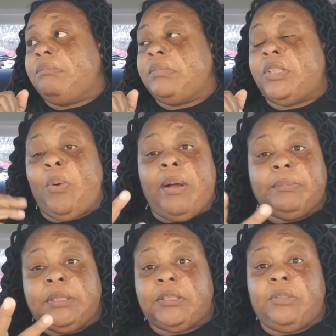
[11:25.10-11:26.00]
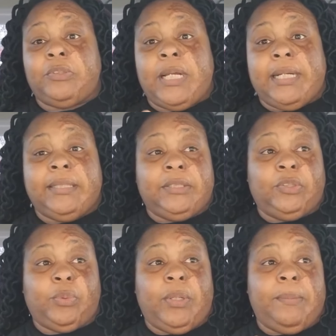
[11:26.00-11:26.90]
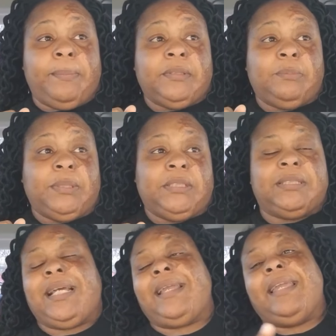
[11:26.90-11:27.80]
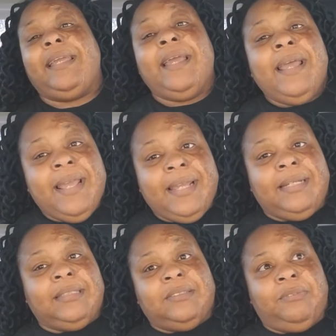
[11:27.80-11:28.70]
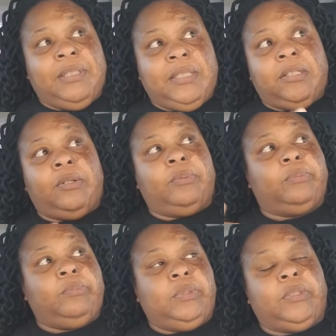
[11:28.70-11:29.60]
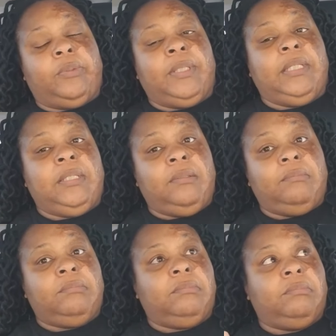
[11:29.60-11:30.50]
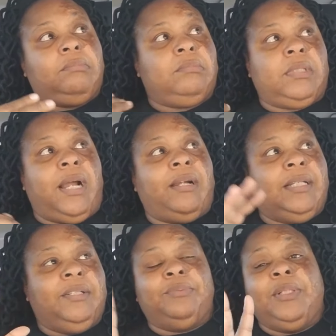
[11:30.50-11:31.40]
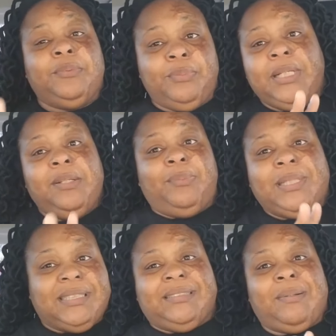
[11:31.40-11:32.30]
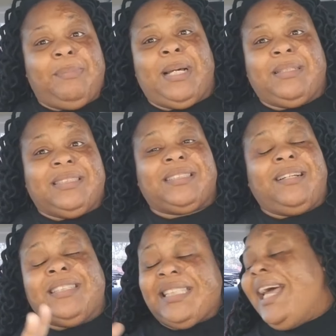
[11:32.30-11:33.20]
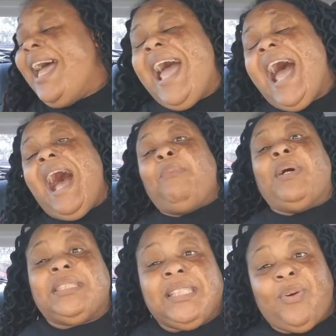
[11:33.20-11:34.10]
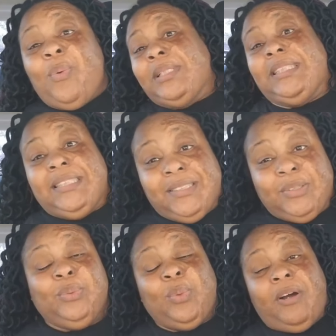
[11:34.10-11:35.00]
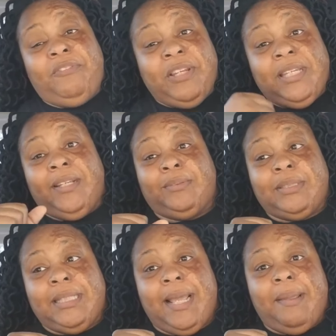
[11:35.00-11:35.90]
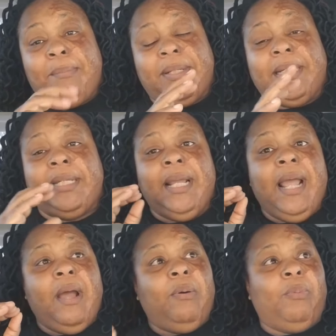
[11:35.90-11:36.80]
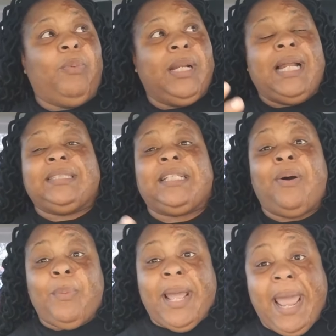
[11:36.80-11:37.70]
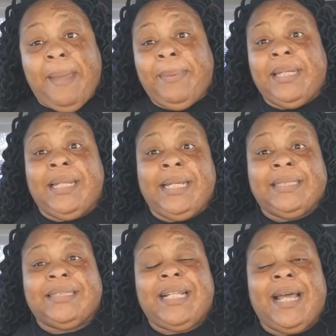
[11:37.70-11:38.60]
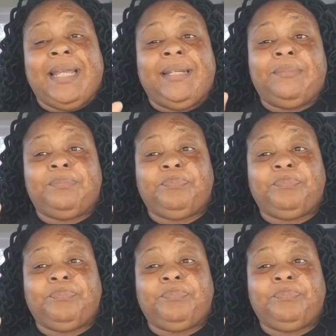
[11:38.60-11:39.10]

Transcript: So I'm just gonna try to enjoy him as much as I can. In this video, it really wasn't about us, cause I wasn't going to do a video today. But when I saw what happened last night